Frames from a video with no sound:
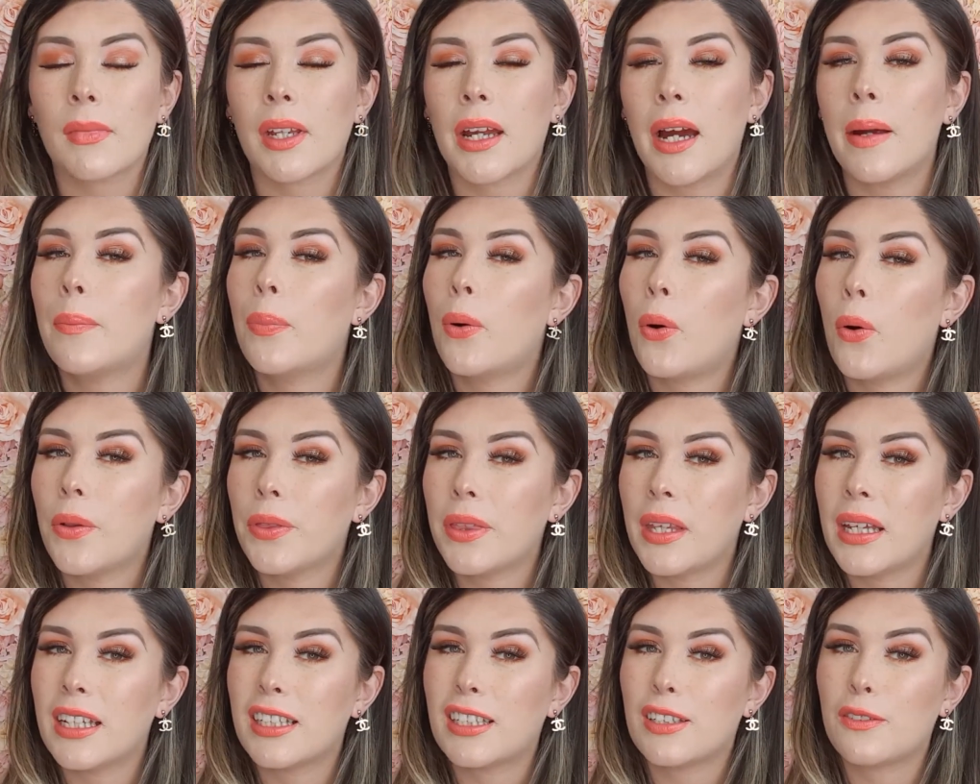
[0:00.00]
I bought
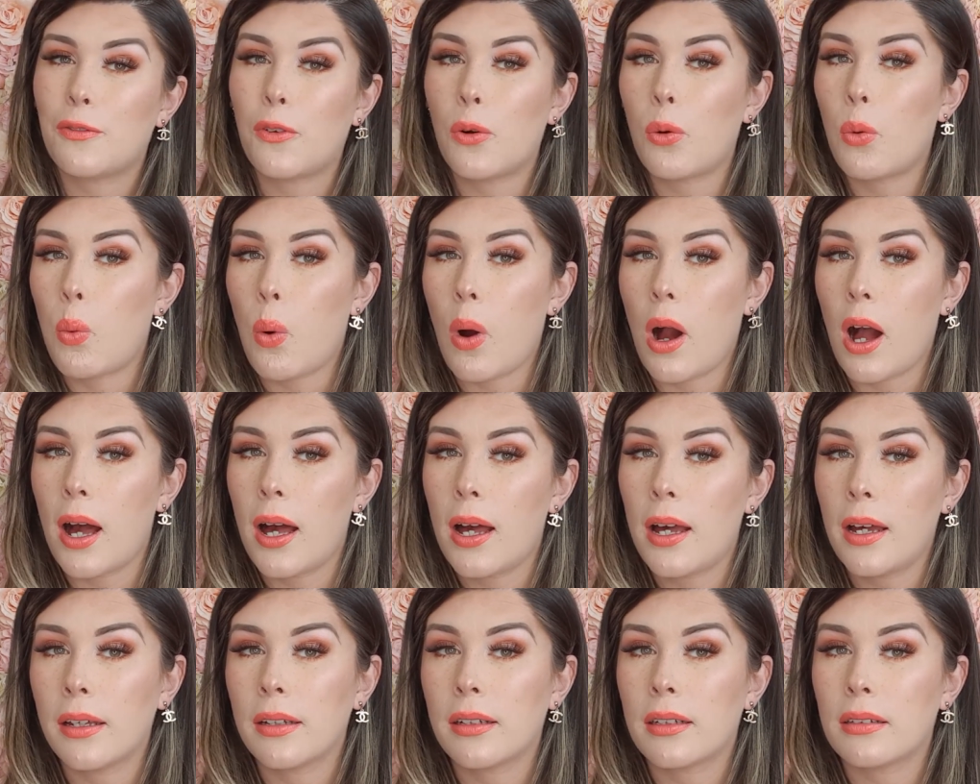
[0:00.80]
this for
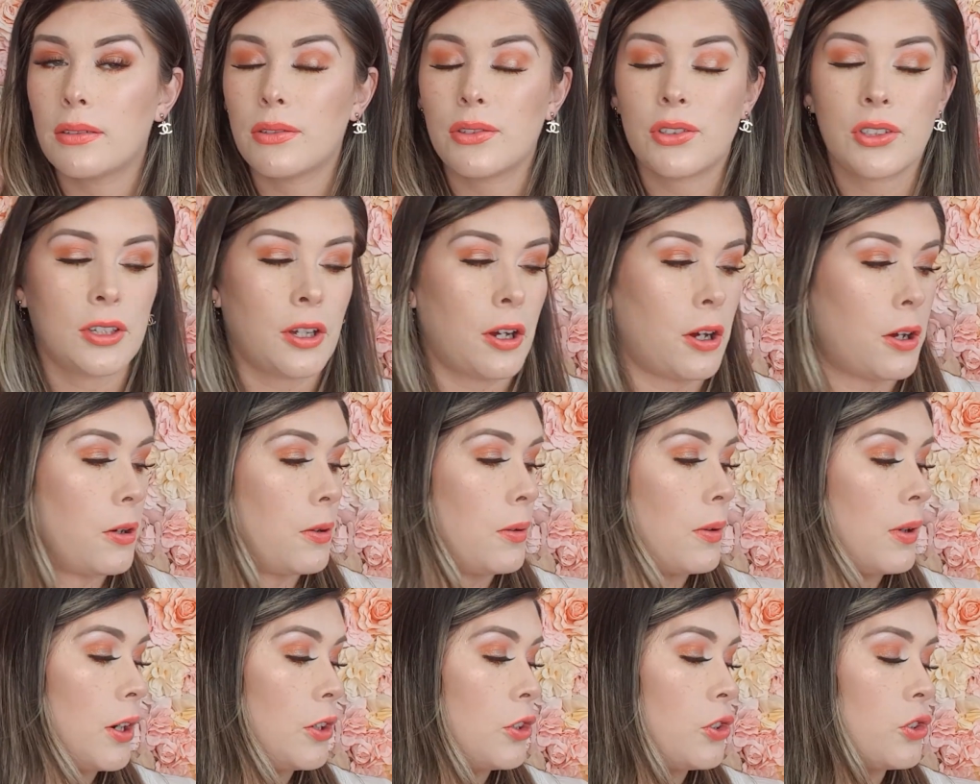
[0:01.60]
work,
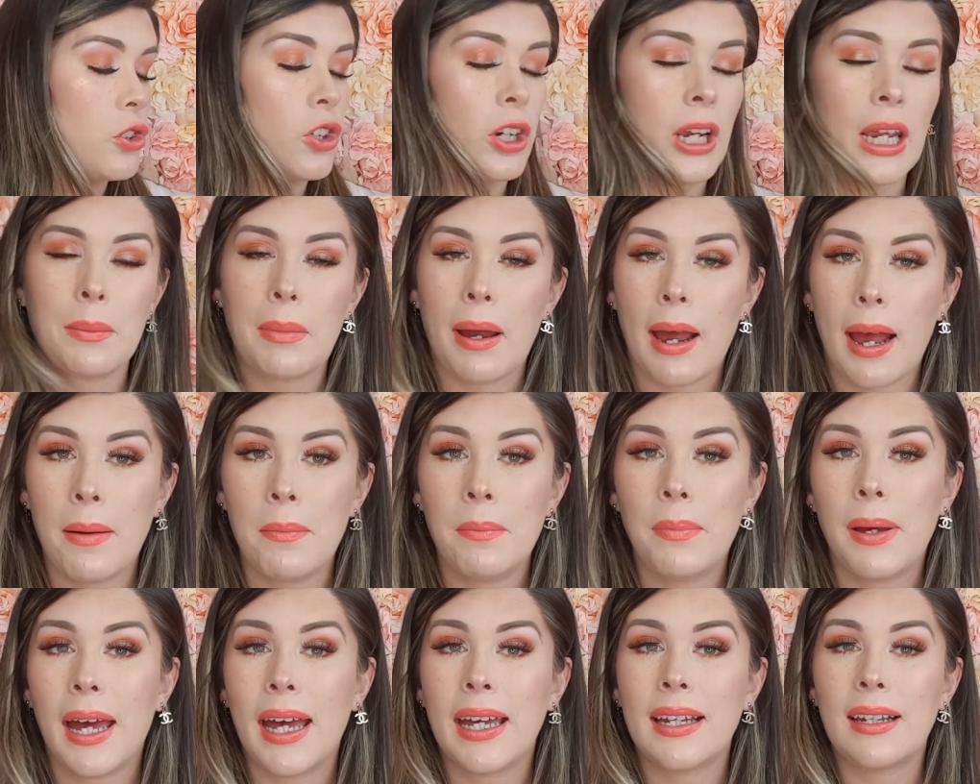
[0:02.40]
so I just chuck it in my
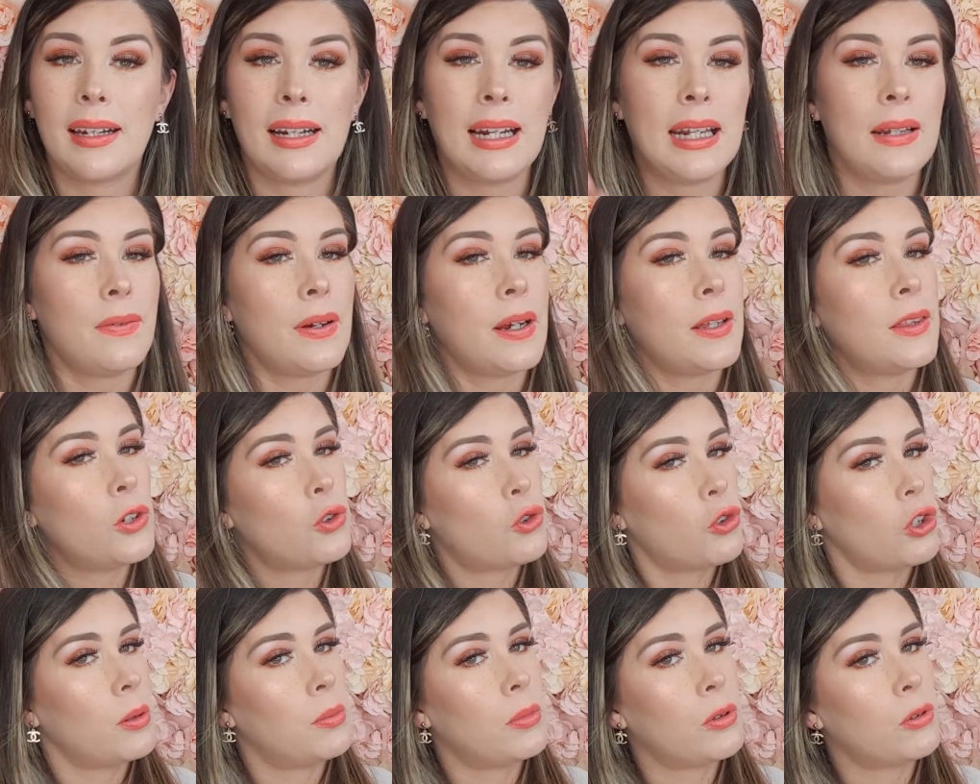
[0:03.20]
handbag, leave it in the
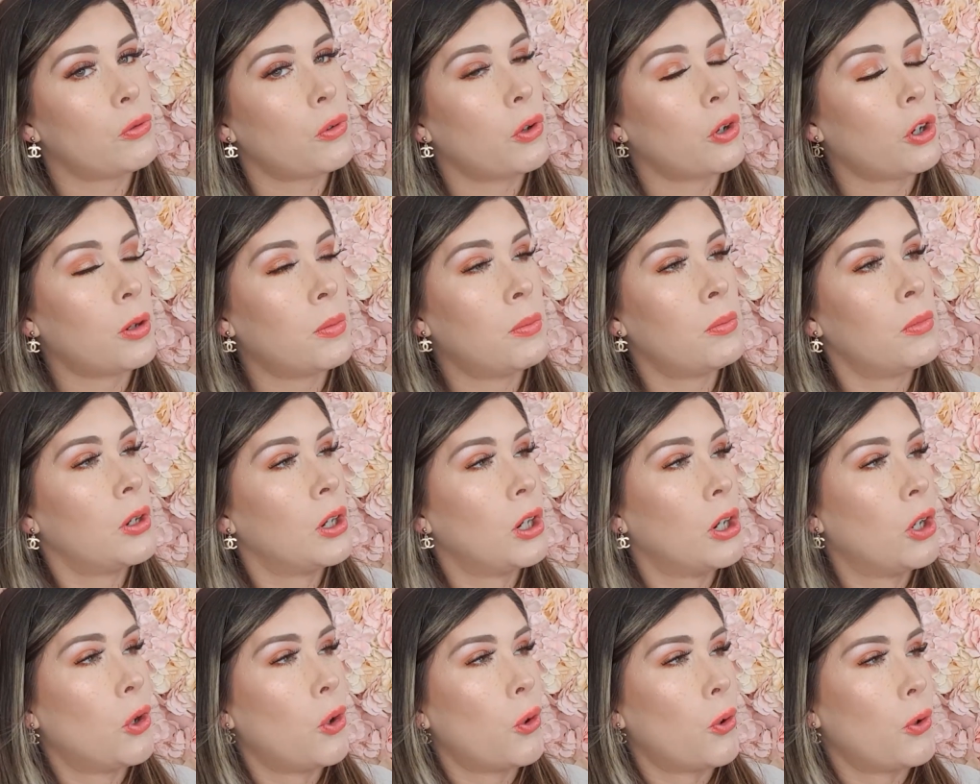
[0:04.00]
treatment room
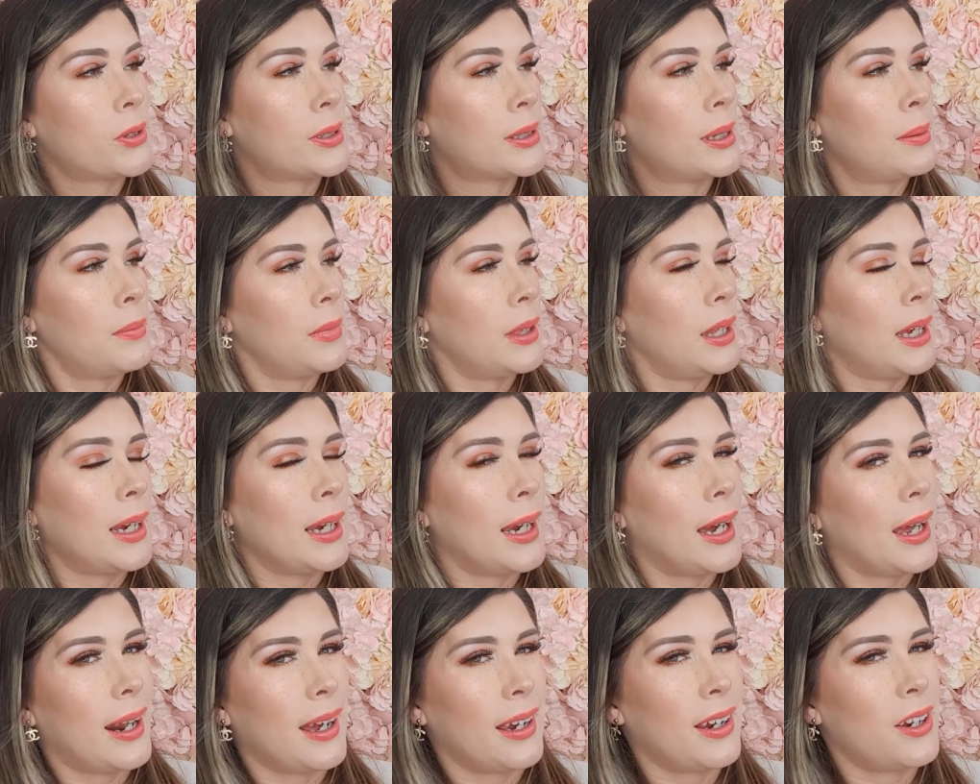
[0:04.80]
or something,
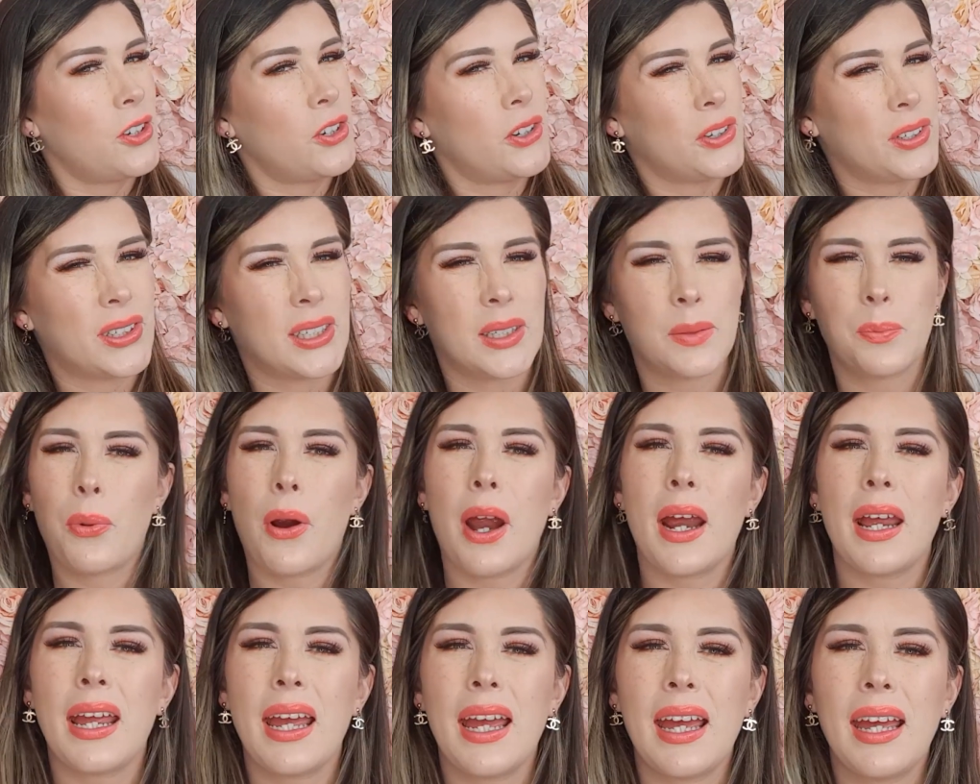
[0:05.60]
and I can just
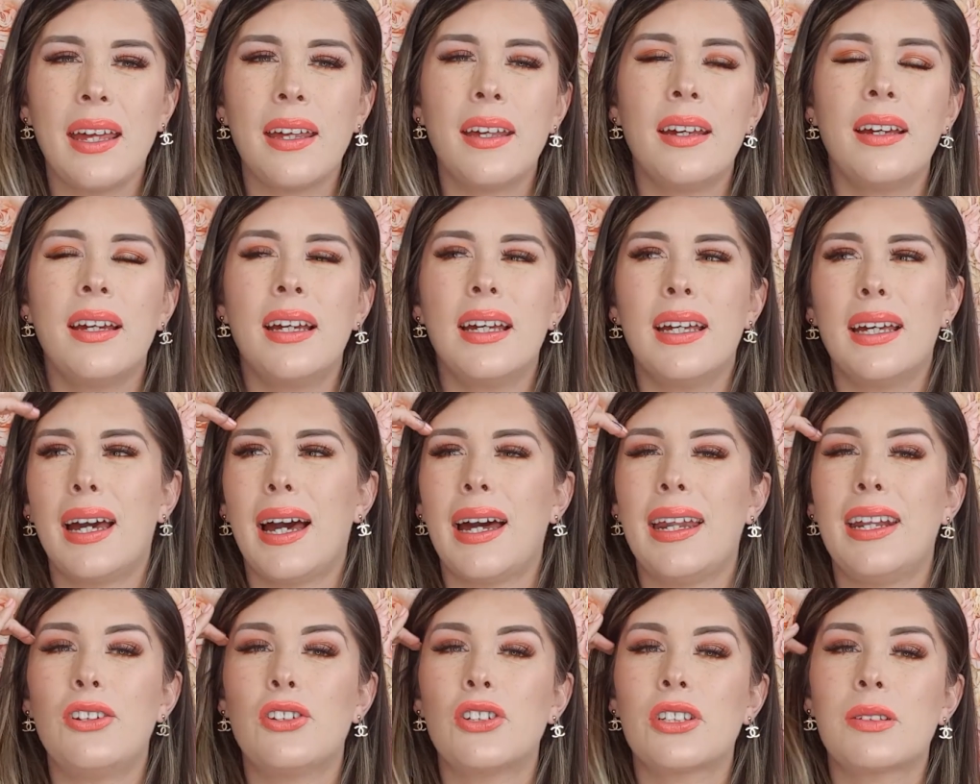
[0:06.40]
spray it,
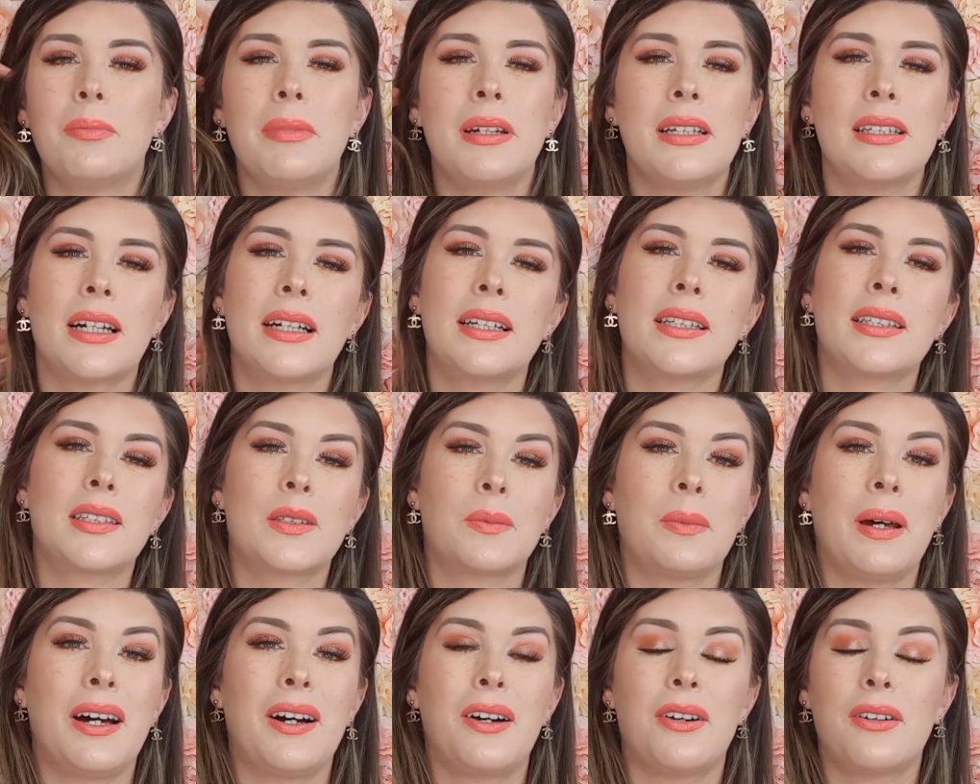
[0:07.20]
and it just means I
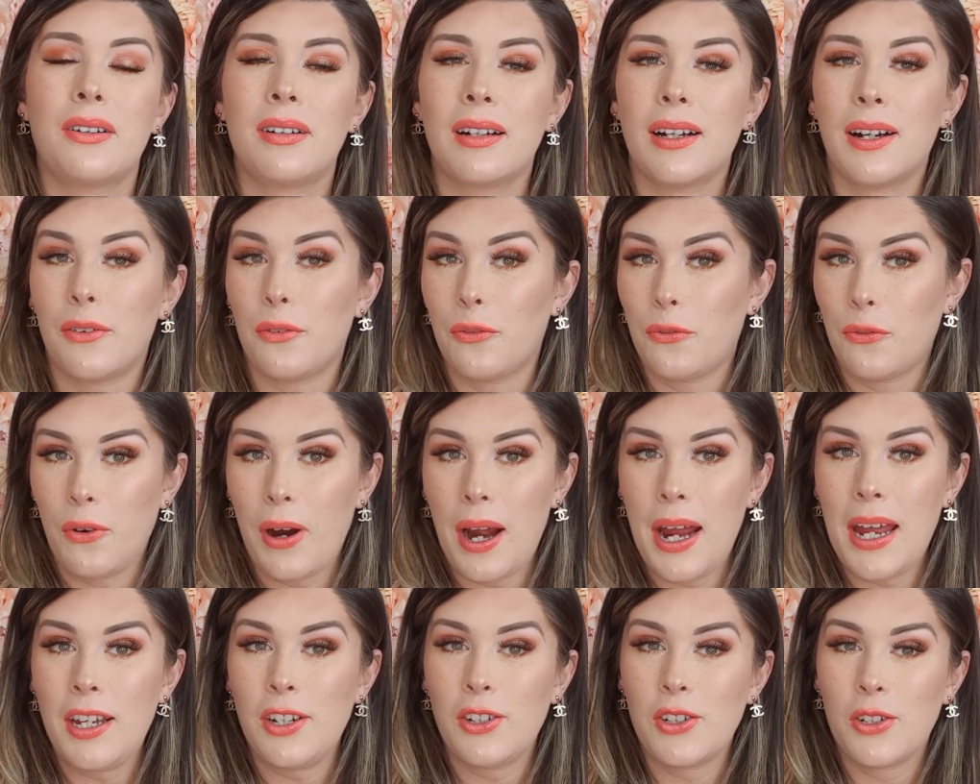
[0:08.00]
smell
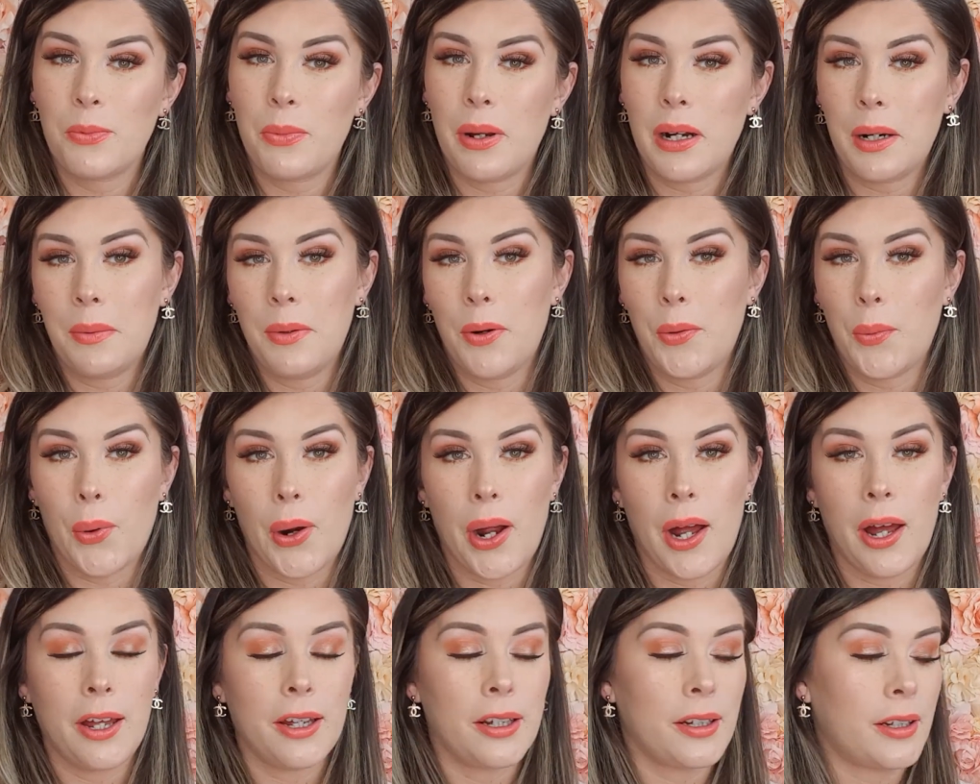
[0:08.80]
fresh when I'm at
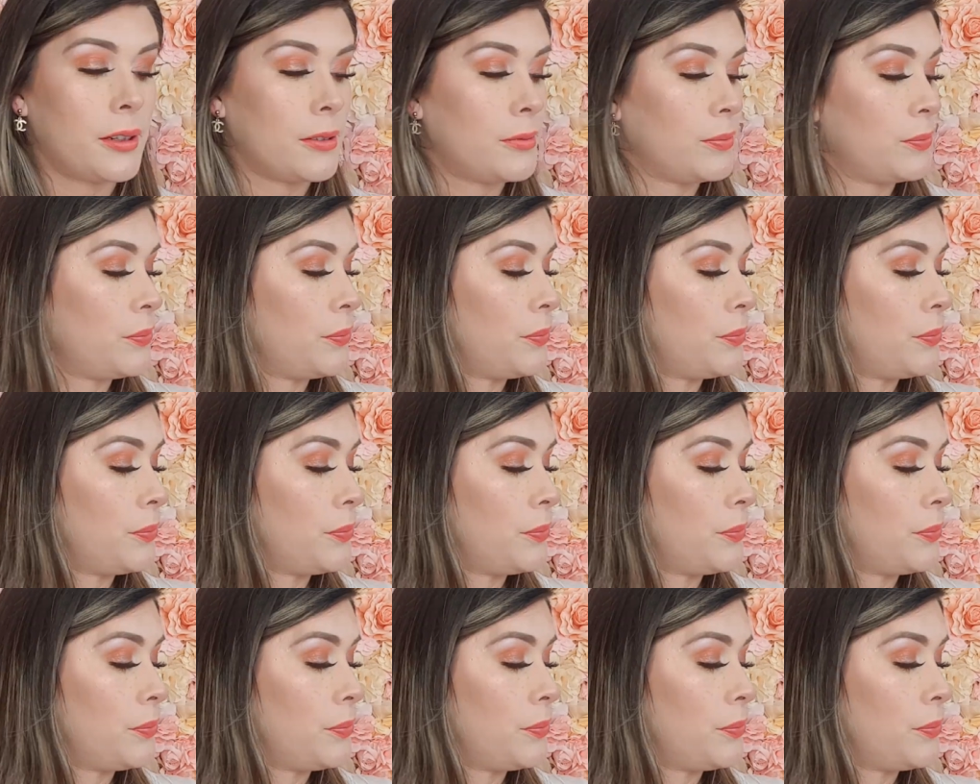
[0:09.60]
work.